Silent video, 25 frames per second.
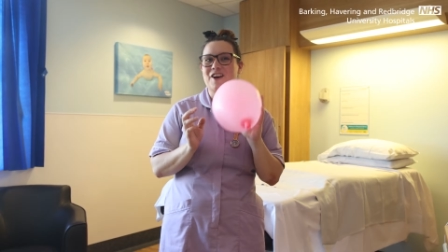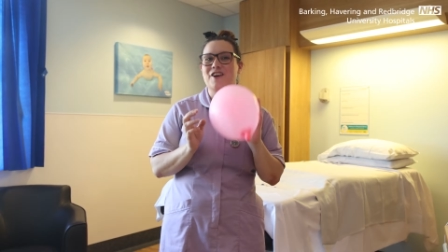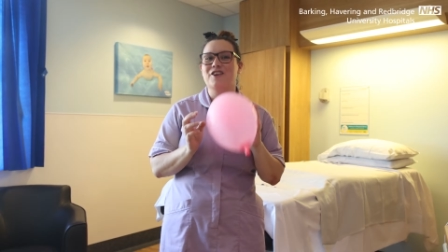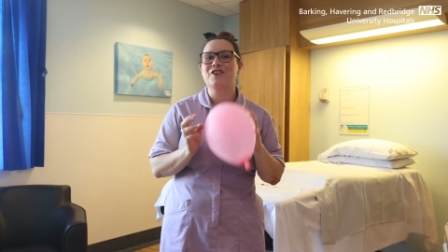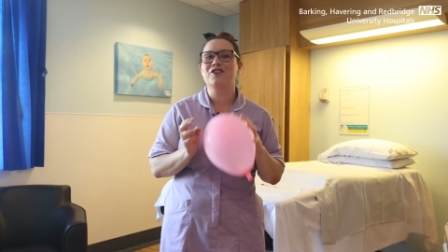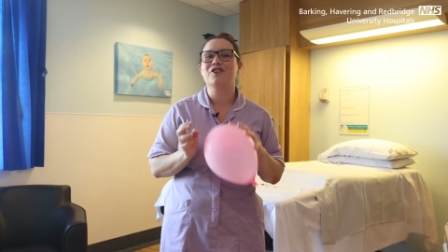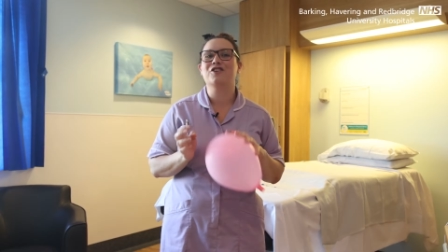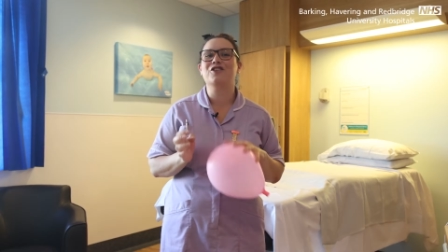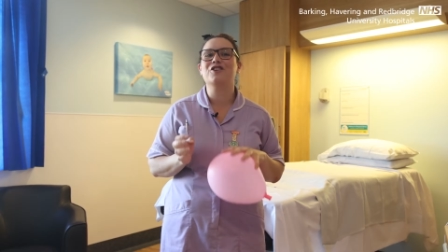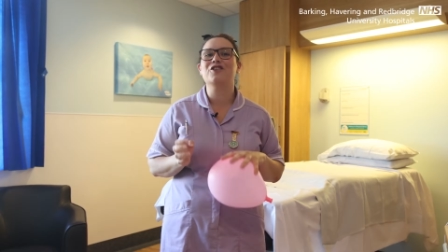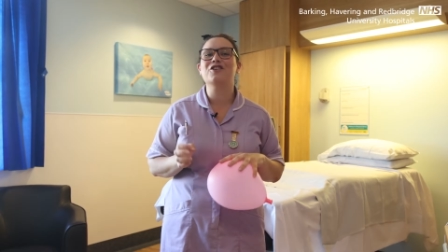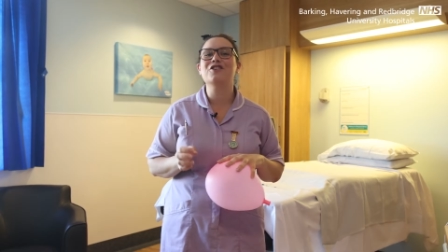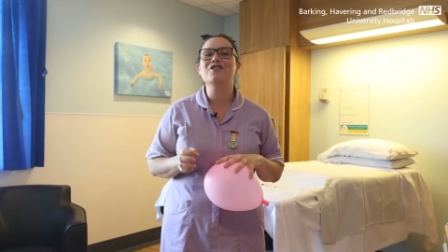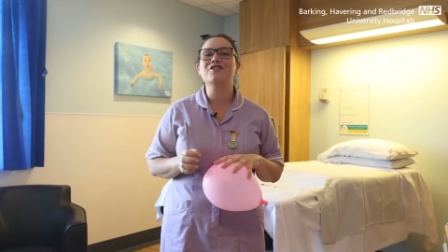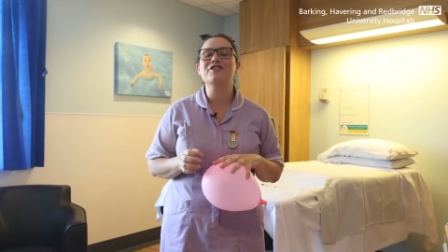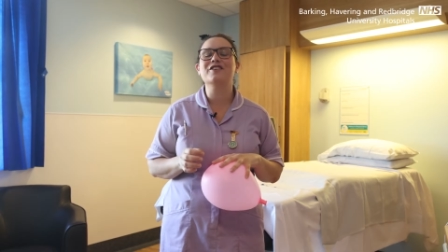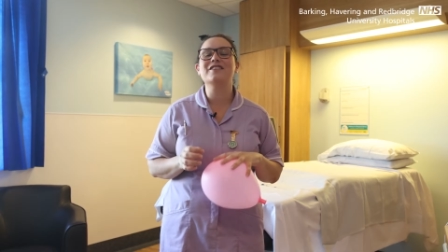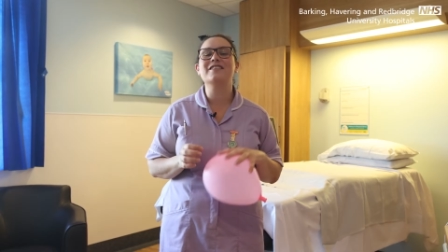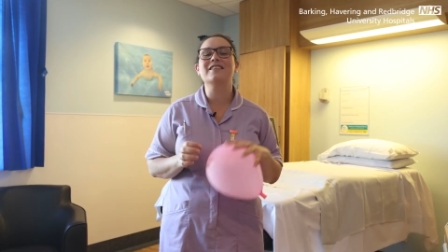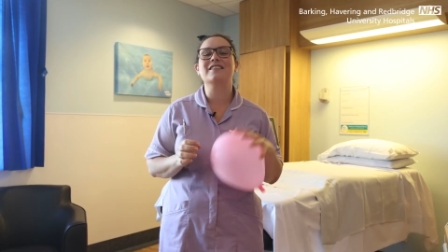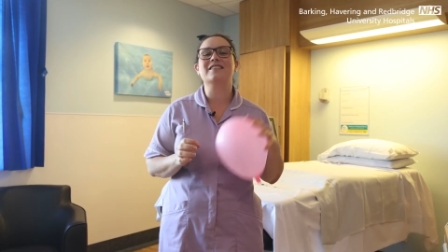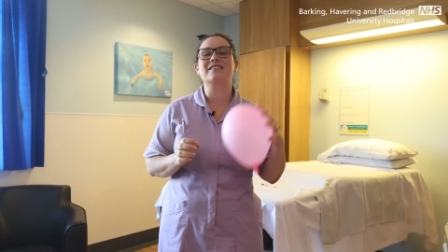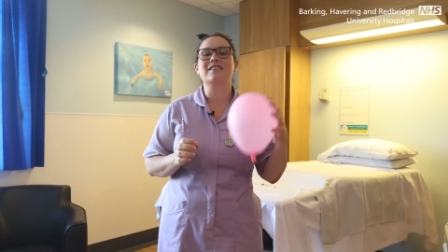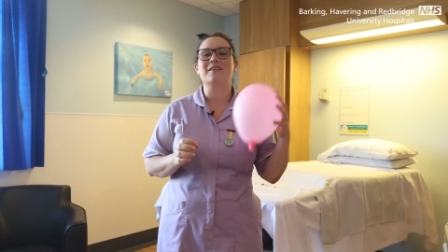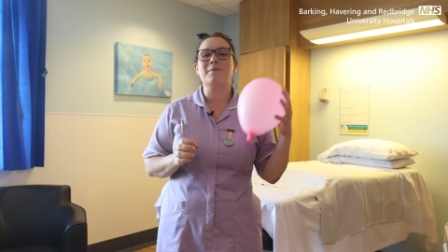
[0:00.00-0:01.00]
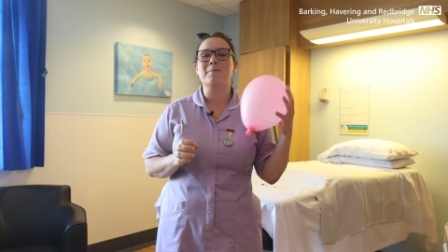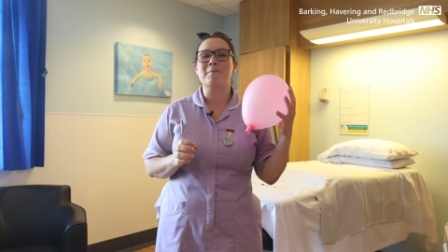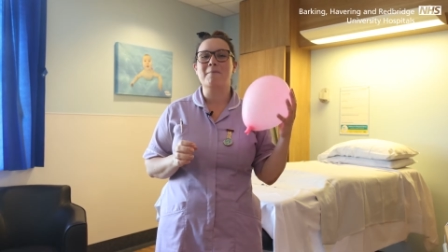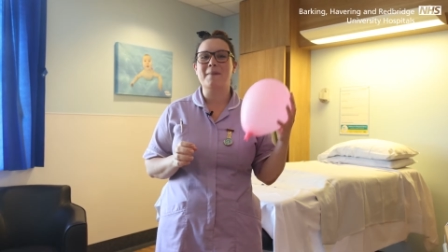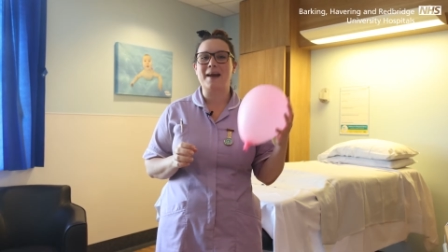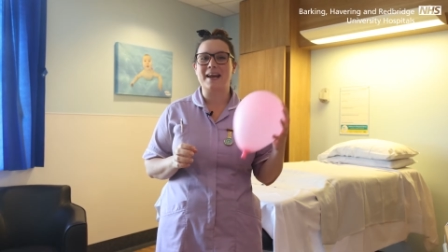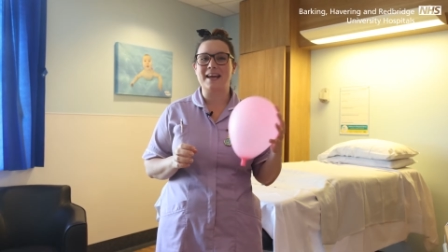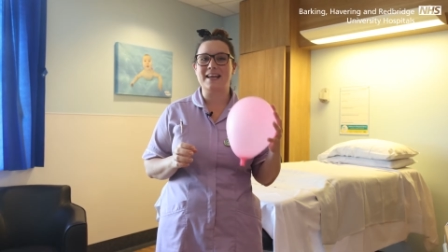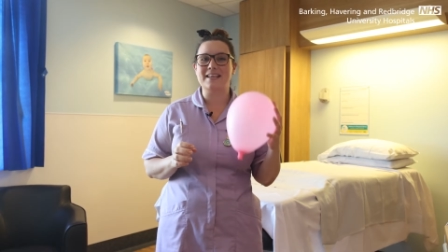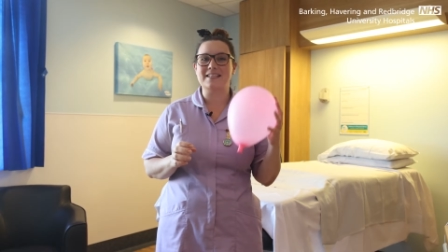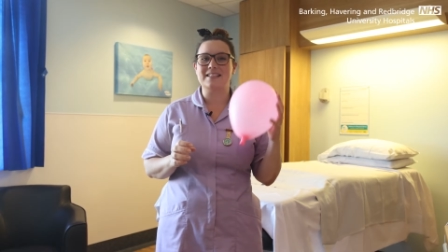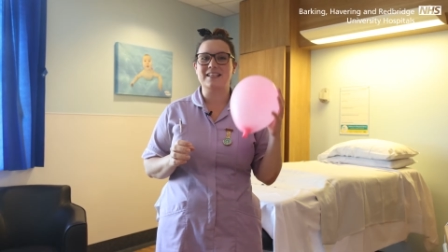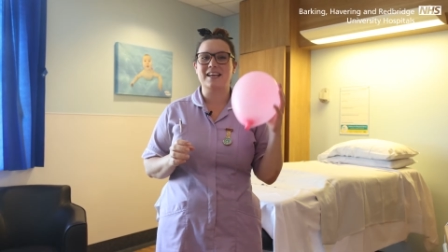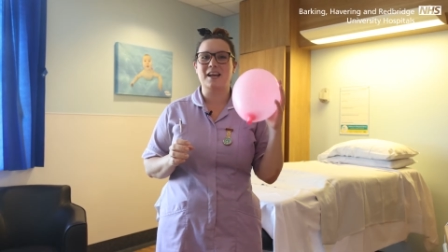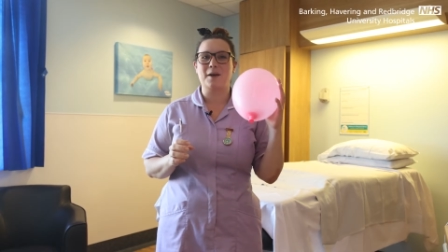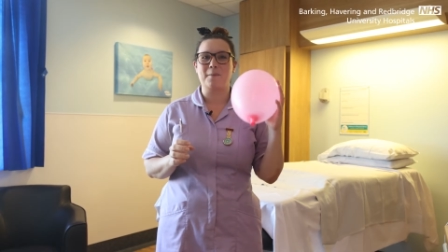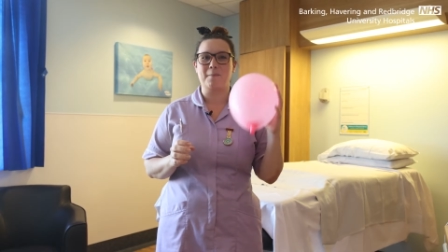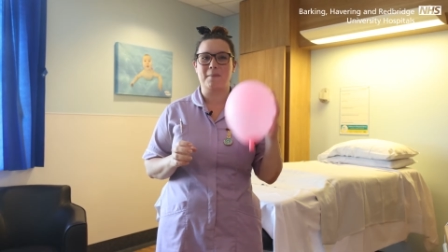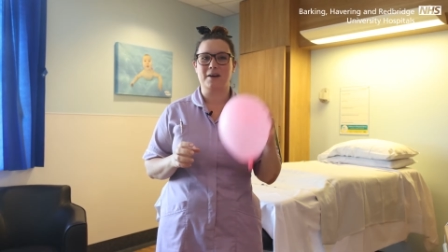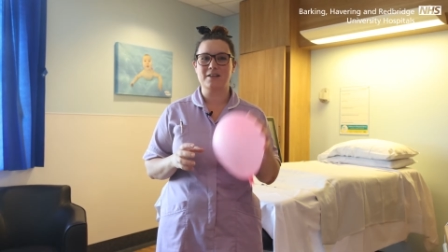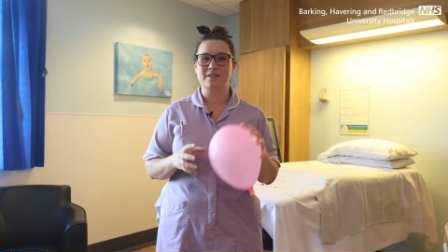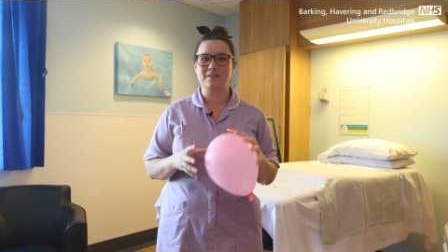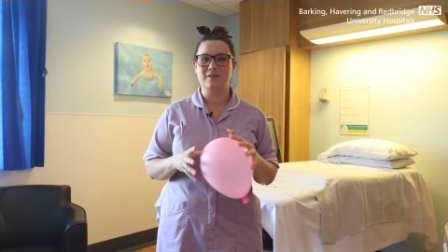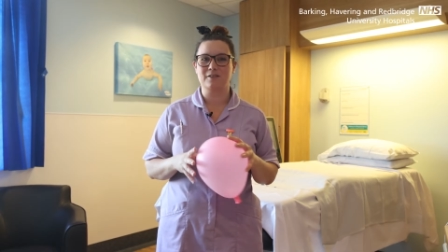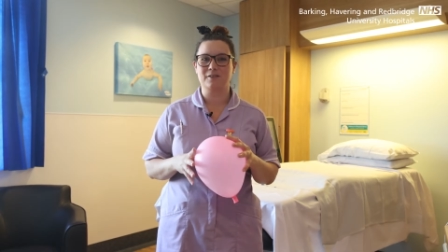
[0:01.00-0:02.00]
Your uterus is an amazing
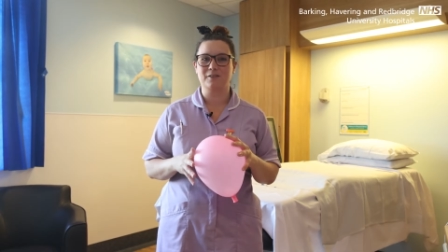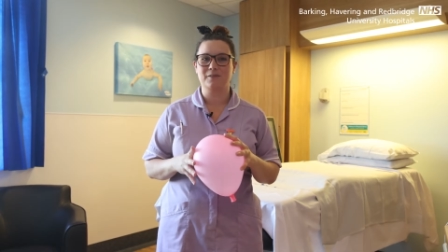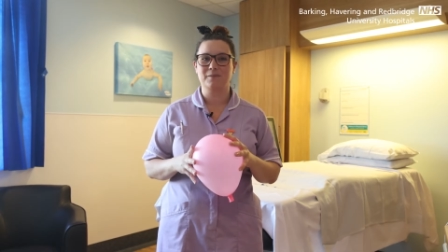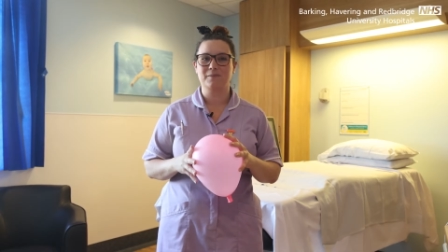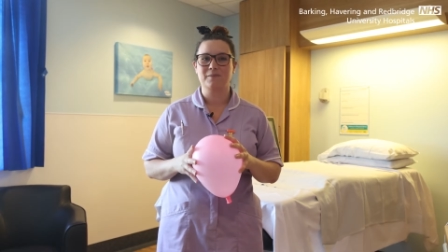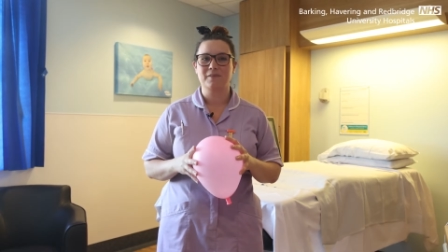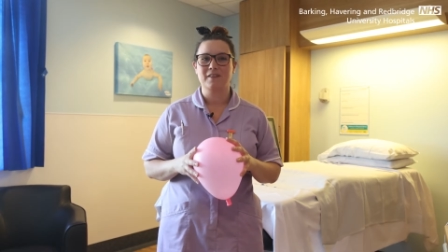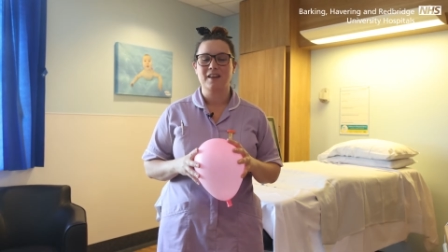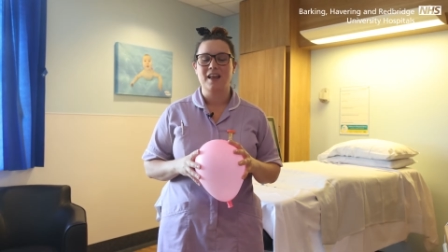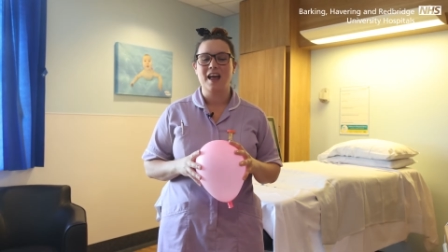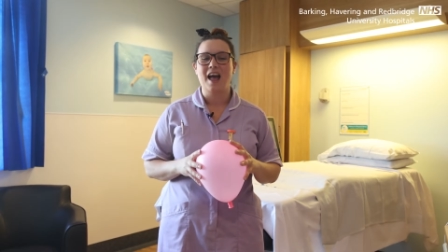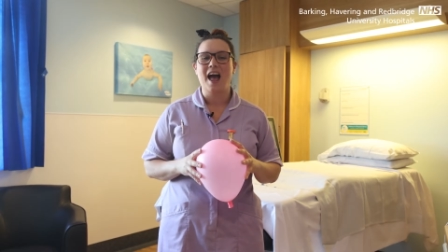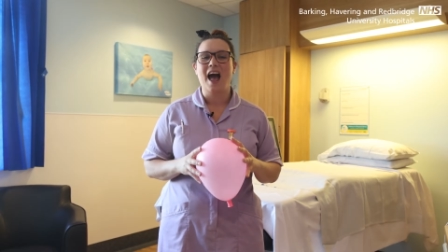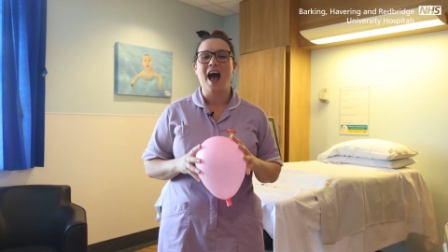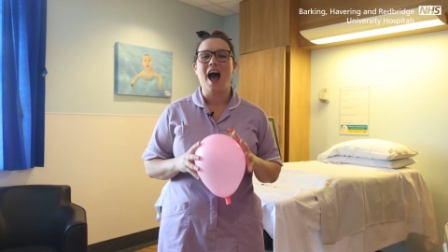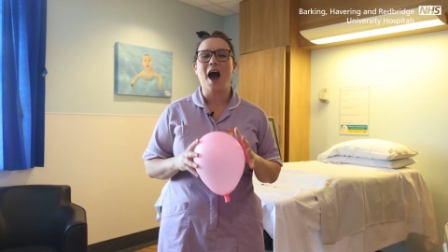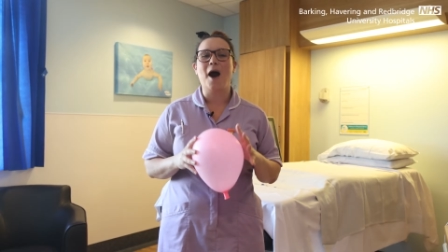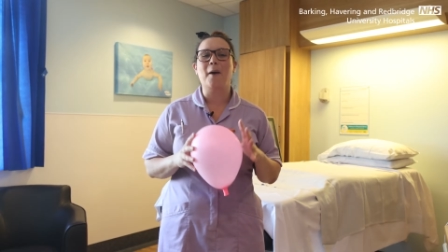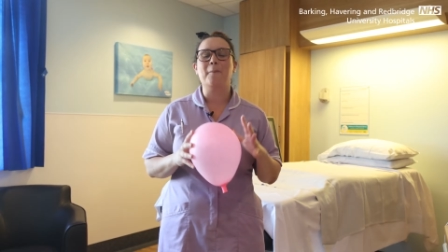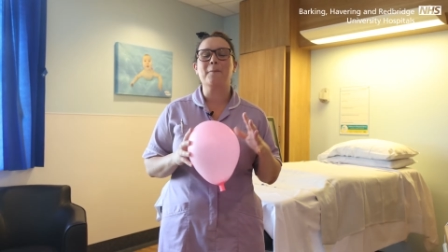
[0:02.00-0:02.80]
muscle. Our